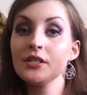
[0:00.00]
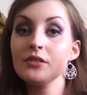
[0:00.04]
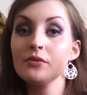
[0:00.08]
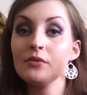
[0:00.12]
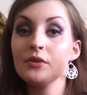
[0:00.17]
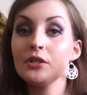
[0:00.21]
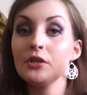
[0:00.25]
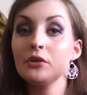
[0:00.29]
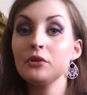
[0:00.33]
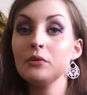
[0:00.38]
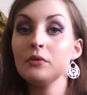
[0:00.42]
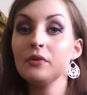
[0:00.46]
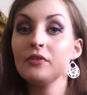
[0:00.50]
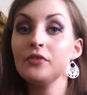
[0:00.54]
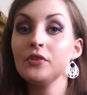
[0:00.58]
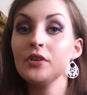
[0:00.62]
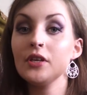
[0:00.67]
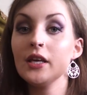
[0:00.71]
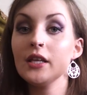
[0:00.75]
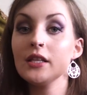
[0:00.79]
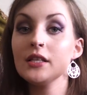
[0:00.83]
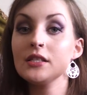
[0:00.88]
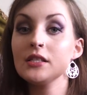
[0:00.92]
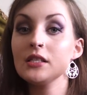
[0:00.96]
so I don't know if you can
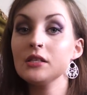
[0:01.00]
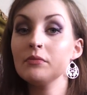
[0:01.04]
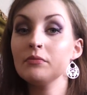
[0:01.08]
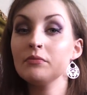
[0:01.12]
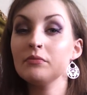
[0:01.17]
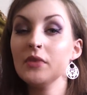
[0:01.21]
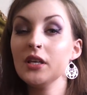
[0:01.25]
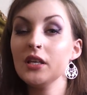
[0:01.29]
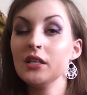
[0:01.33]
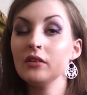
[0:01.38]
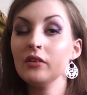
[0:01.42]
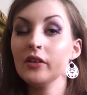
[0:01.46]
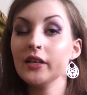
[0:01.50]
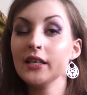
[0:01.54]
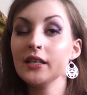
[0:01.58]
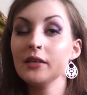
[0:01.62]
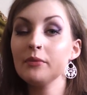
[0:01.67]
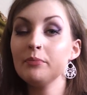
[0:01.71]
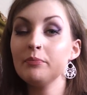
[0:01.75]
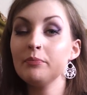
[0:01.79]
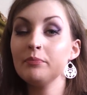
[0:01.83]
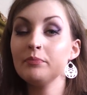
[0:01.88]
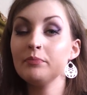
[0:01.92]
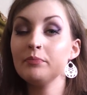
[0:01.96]
get this in like
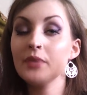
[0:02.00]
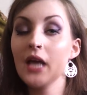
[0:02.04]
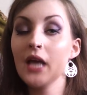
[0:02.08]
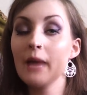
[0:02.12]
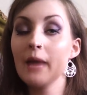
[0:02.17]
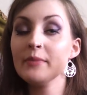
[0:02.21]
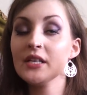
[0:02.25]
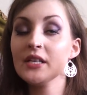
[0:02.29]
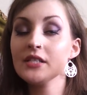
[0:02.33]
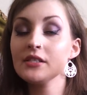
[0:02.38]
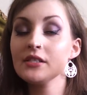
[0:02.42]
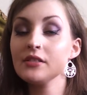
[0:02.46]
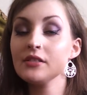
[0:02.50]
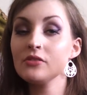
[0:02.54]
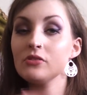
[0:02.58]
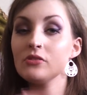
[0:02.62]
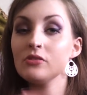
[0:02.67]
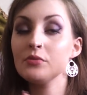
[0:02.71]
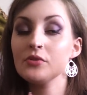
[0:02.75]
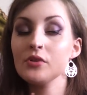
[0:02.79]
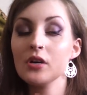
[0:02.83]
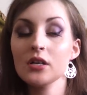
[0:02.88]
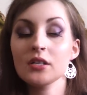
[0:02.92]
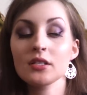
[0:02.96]
chemists and
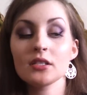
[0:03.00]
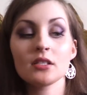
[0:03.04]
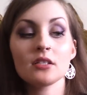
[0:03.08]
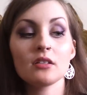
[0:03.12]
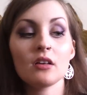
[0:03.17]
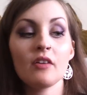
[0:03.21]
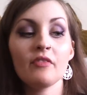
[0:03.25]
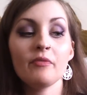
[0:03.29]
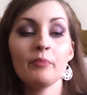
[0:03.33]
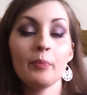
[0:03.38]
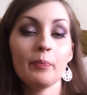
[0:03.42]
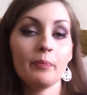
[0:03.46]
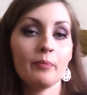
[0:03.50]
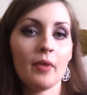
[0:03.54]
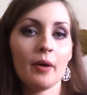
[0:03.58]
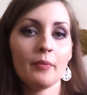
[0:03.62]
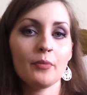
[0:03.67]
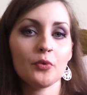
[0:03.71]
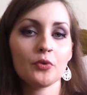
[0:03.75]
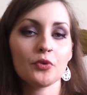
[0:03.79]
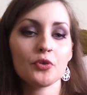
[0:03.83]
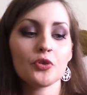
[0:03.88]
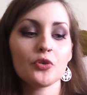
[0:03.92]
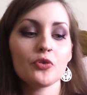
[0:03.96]
Superdrug and stuff. I'm
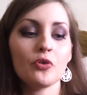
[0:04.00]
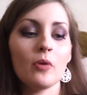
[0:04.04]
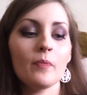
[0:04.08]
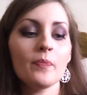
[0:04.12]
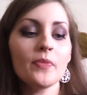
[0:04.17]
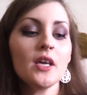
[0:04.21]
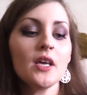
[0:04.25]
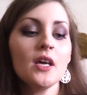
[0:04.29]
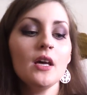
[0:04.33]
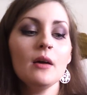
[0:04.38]
not sure.